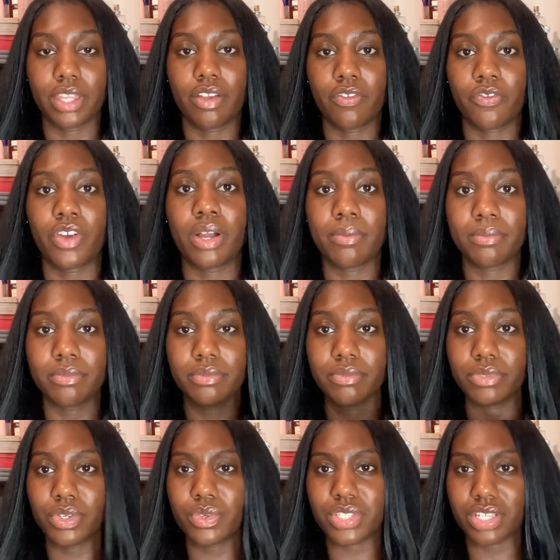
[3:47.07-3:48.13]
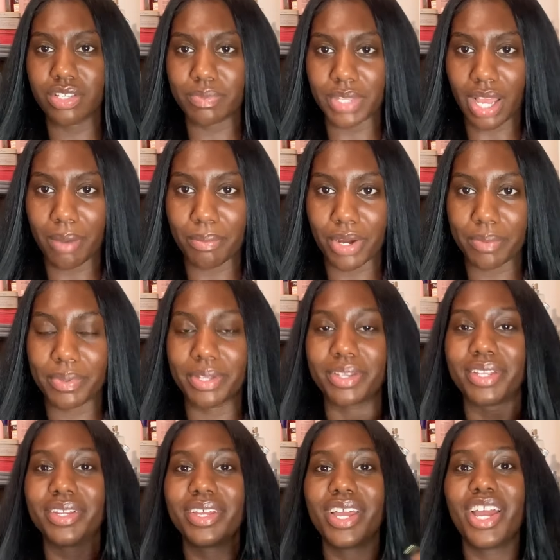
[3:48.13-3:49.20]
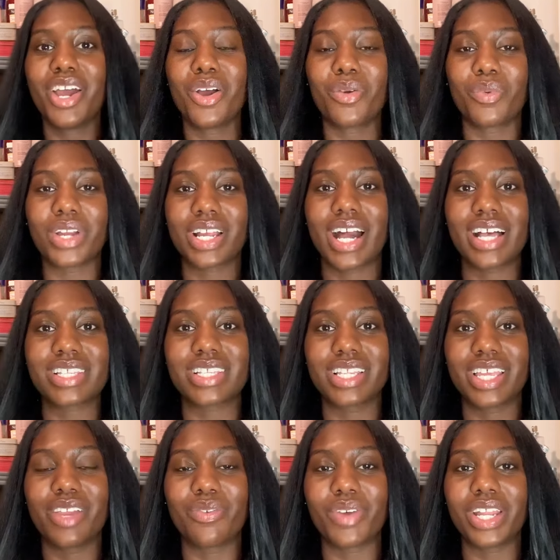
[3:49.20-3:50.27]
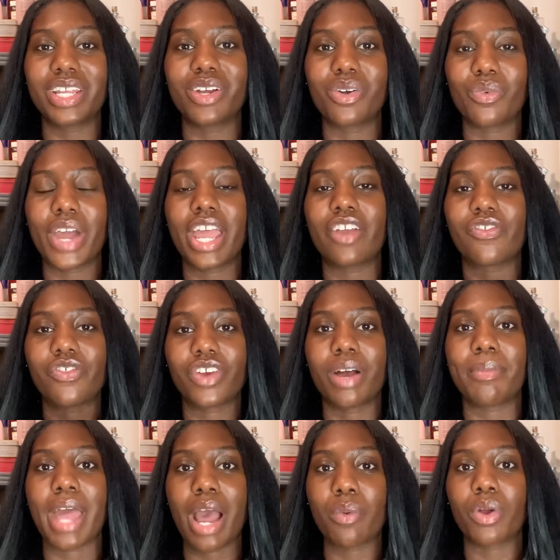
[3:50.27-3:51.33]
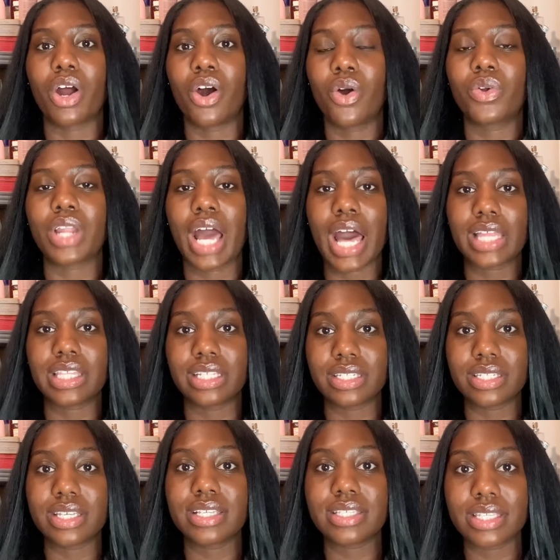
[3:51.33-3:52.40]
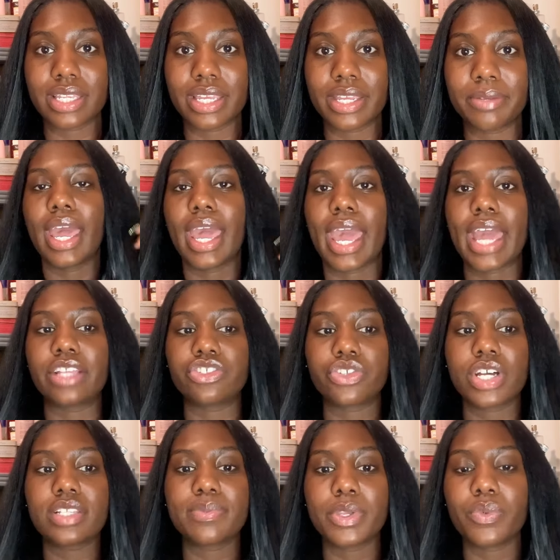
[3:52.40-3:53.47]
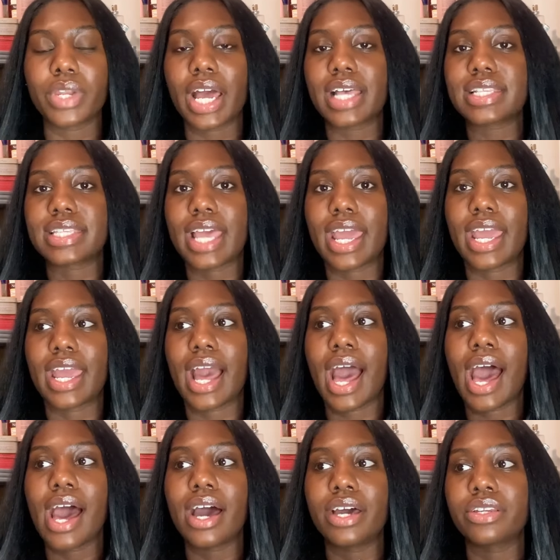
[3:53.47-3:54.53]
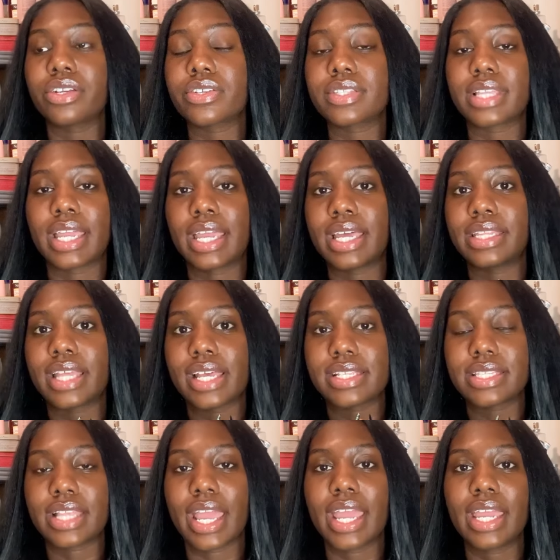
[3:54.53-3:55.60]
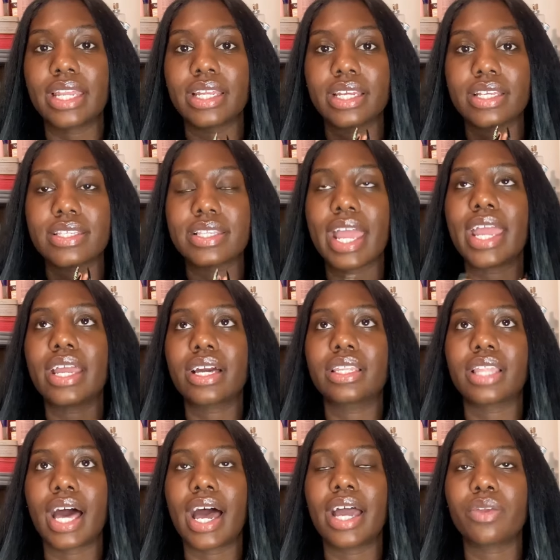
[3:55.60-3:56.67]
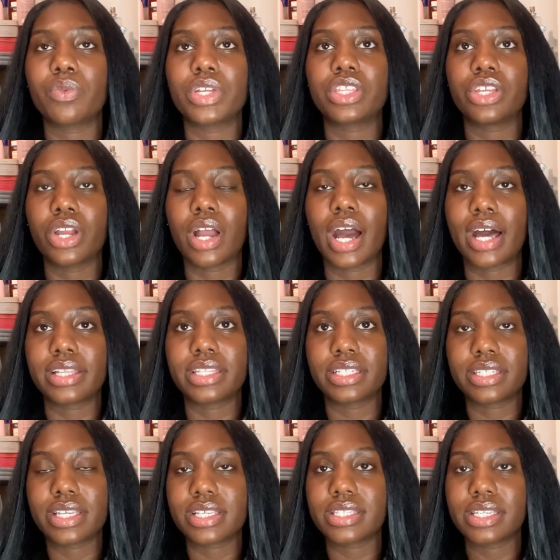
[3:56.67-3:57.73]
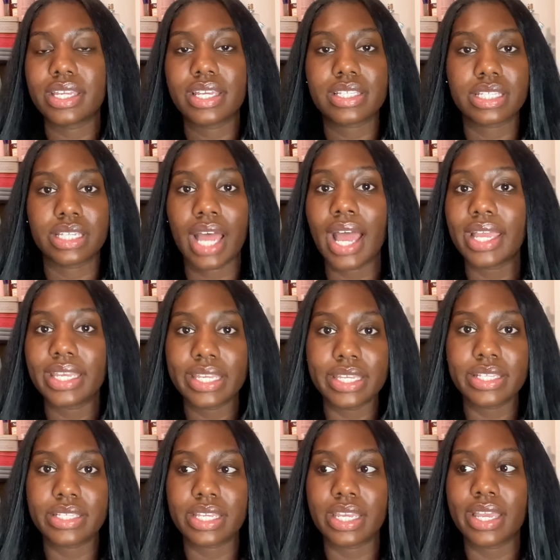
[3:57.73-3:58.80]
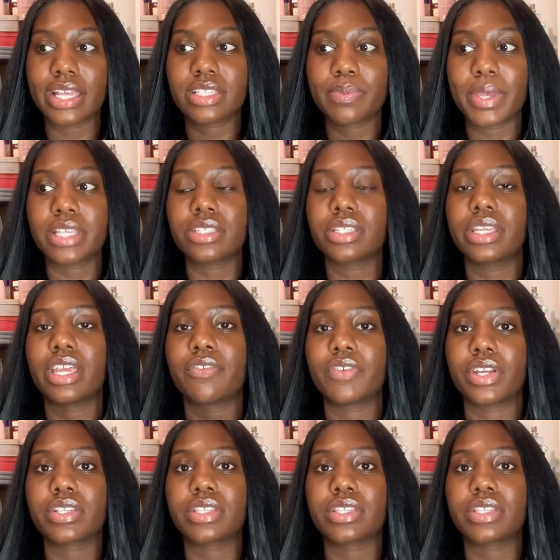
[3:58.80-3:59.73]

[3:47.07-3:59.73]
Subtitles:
from, excuse me, I'm burping. We're constantly running away from our own authenticity. And trust me when I say, I understand that staying aligned with your authenticity is not easy, especially if you're